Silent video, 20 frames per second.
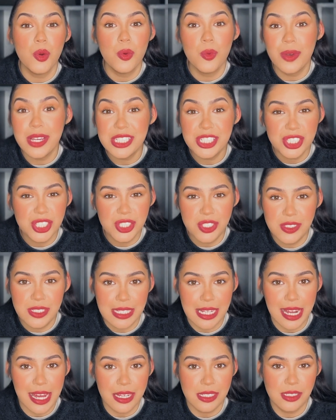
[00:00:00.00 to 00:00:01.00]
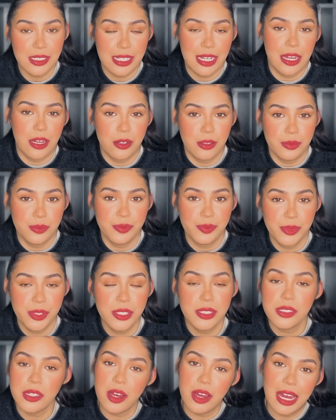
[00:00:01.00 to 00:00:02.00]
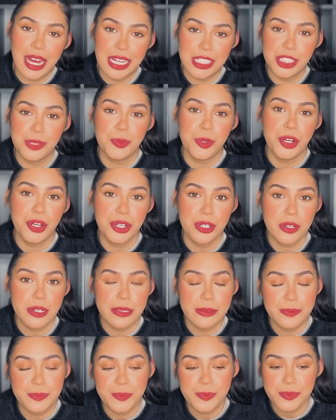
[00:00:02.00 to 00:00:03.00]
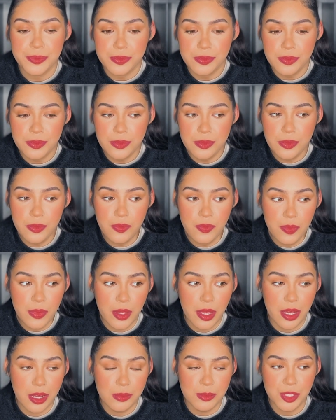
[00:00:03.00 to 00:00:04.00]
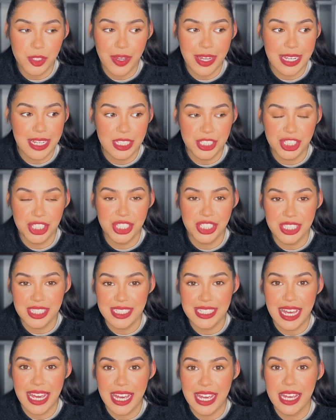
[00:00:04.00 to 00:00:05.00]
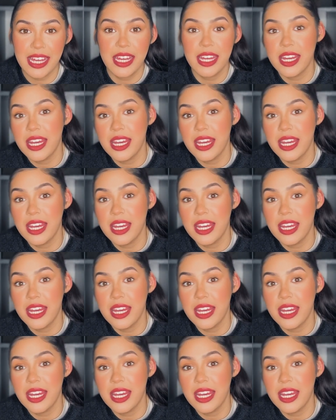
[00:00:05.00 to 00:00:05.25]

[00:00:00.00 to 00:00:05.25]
we just use Alexa now because our hatch broke. So I literally just say,